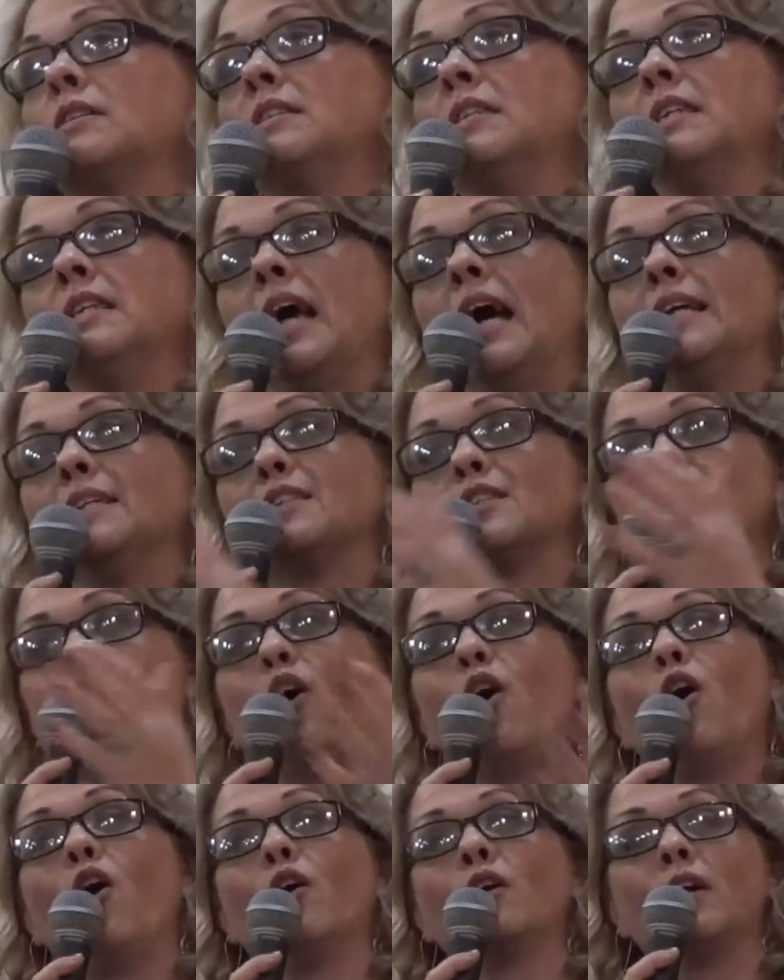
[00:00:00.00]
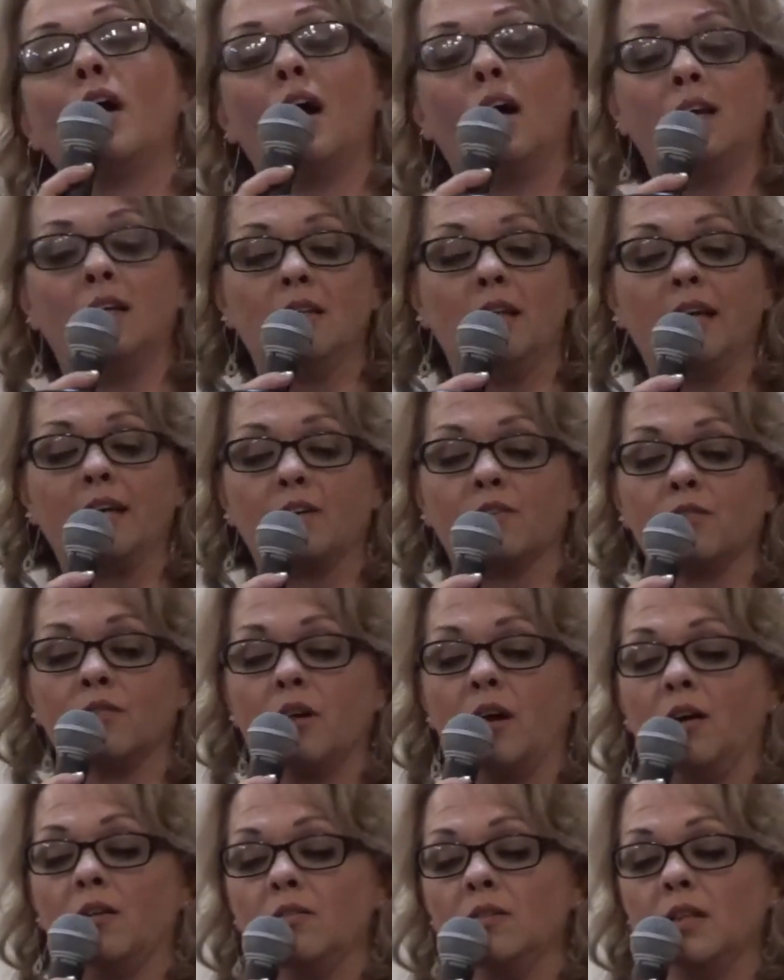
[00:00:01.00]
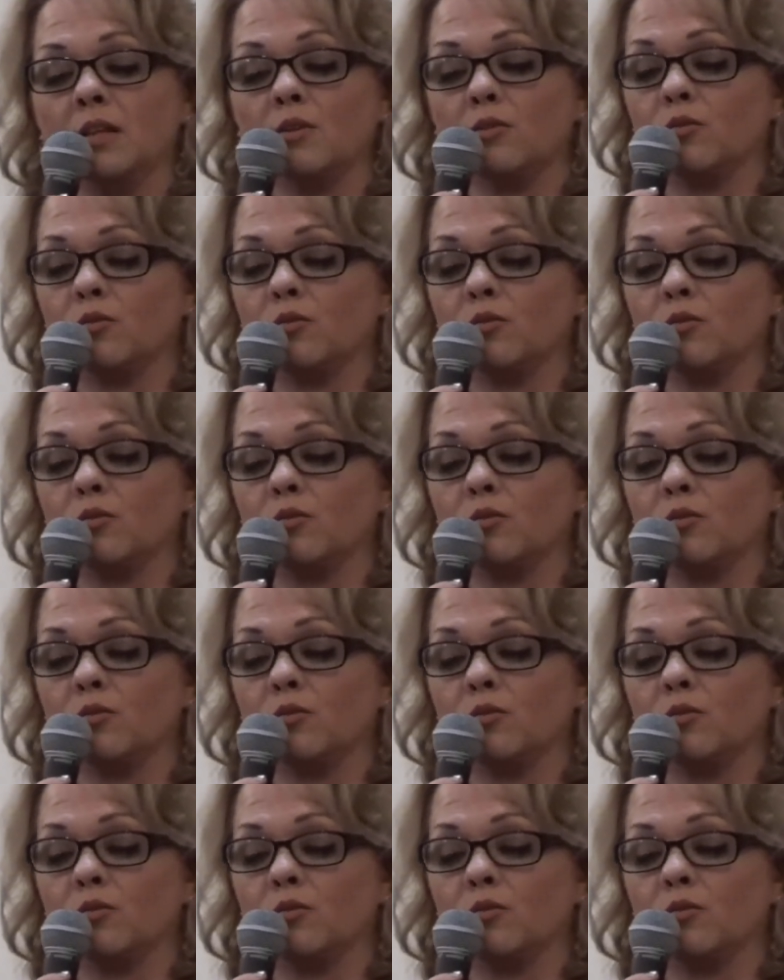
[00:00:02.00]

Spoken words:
in that song kind of like a little